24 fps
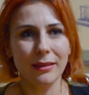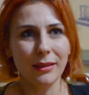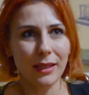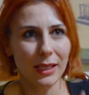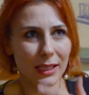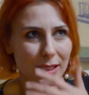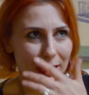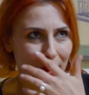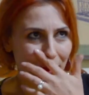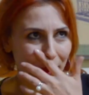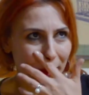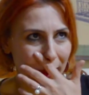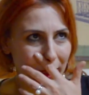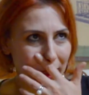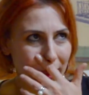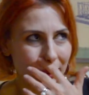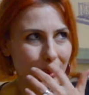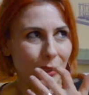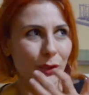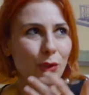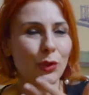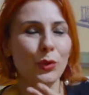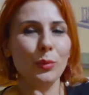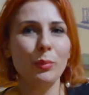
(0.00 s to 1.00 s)
expect
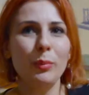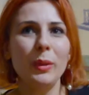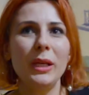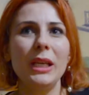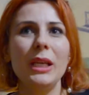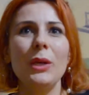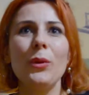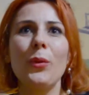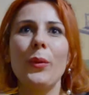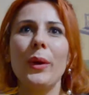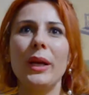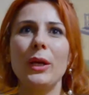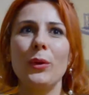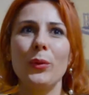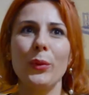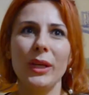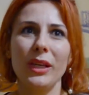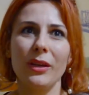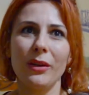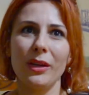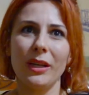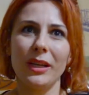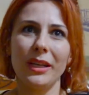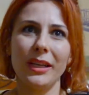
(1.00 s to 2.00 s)
it to be when
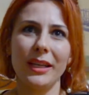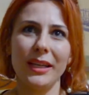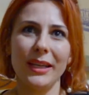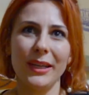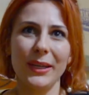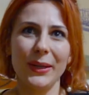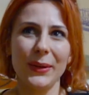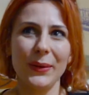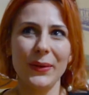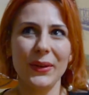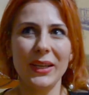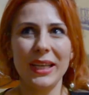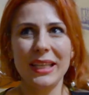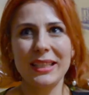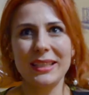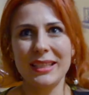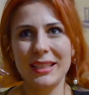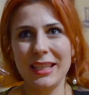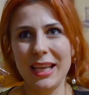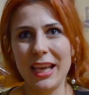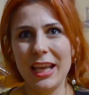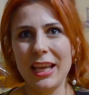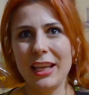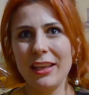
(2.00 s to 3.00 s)
we are, let's
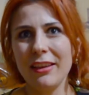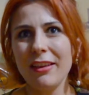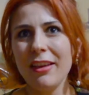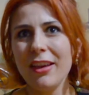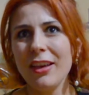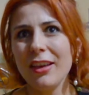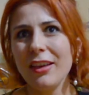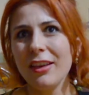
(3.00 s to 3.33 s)
say,